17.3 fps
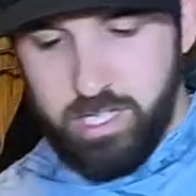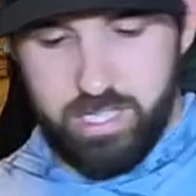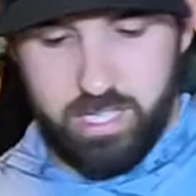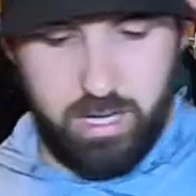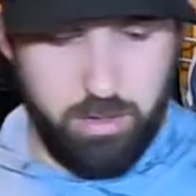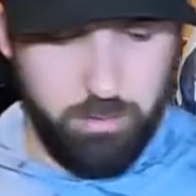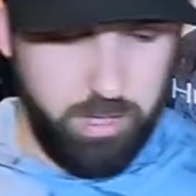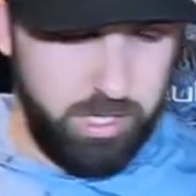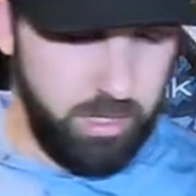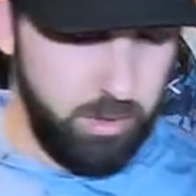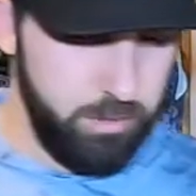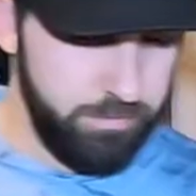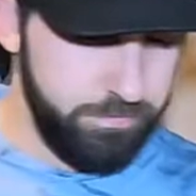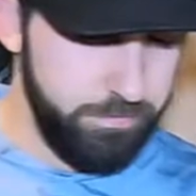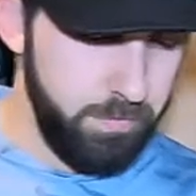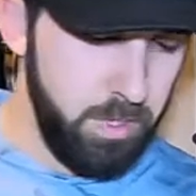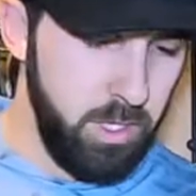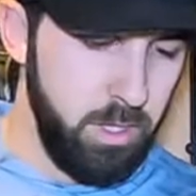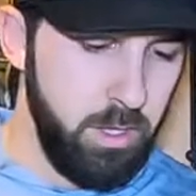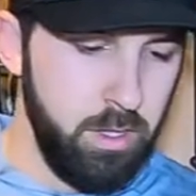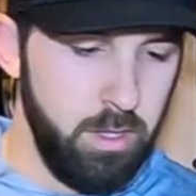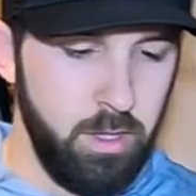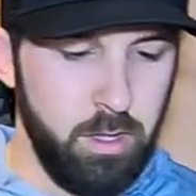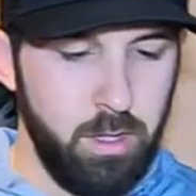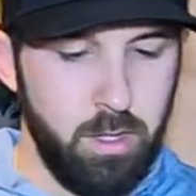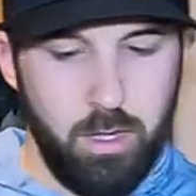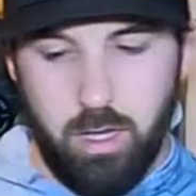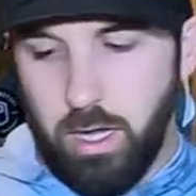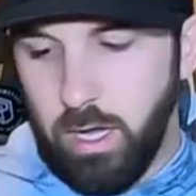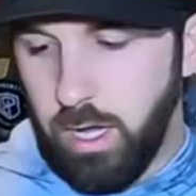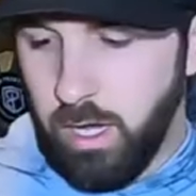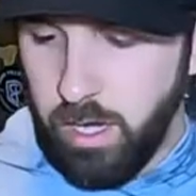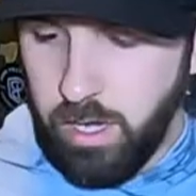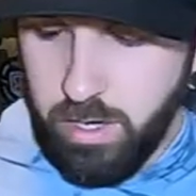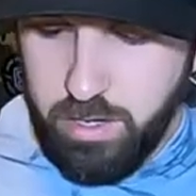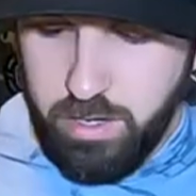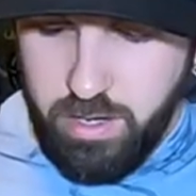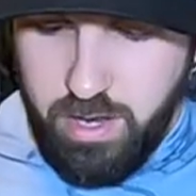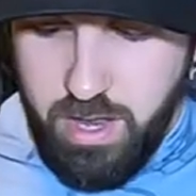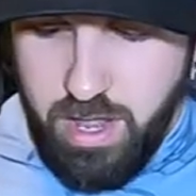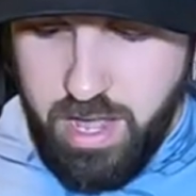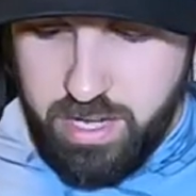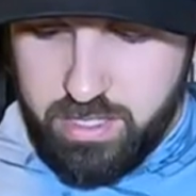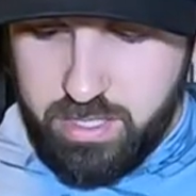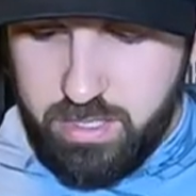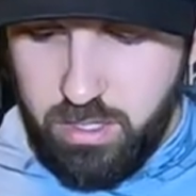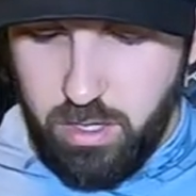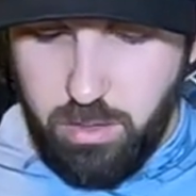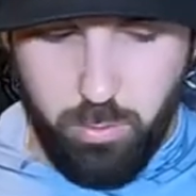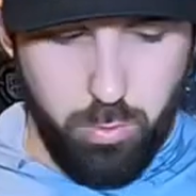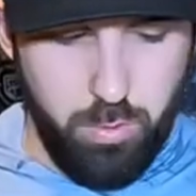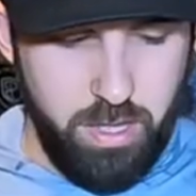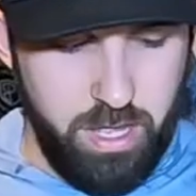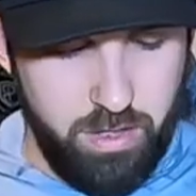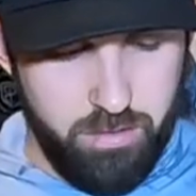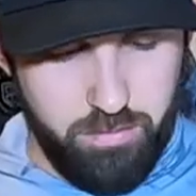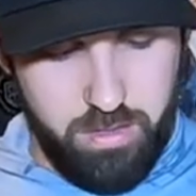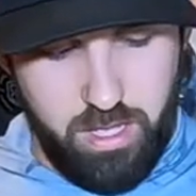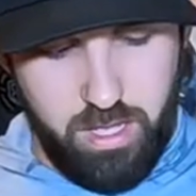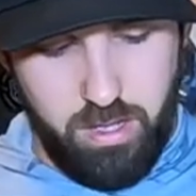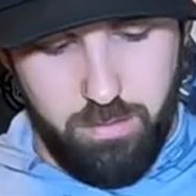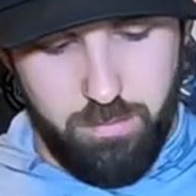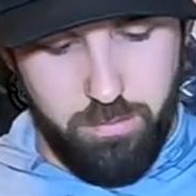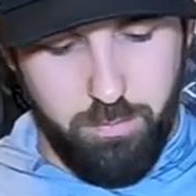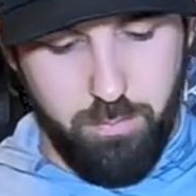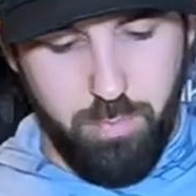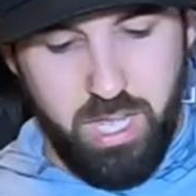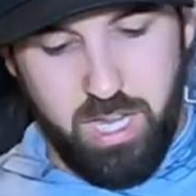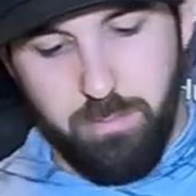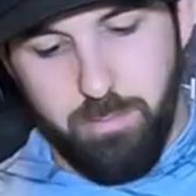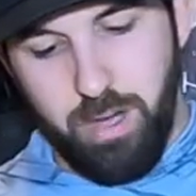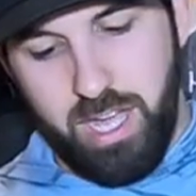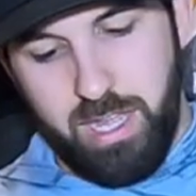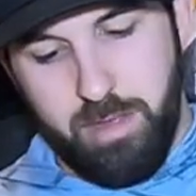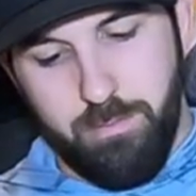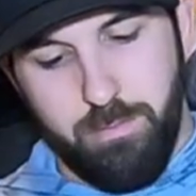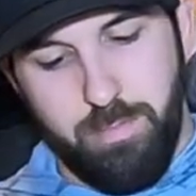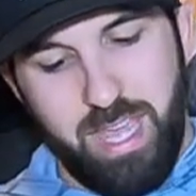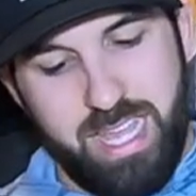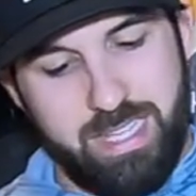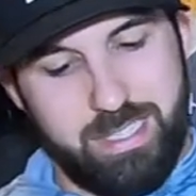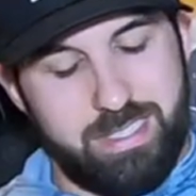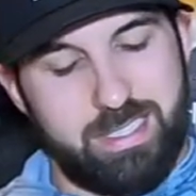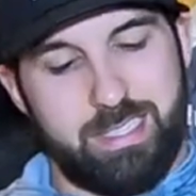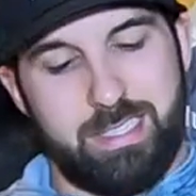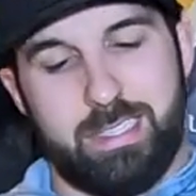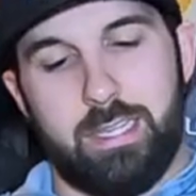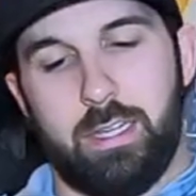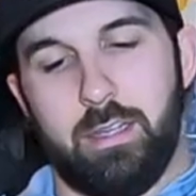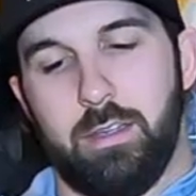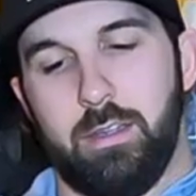excited about that one. Uh, next up, we have the Big Bite Baits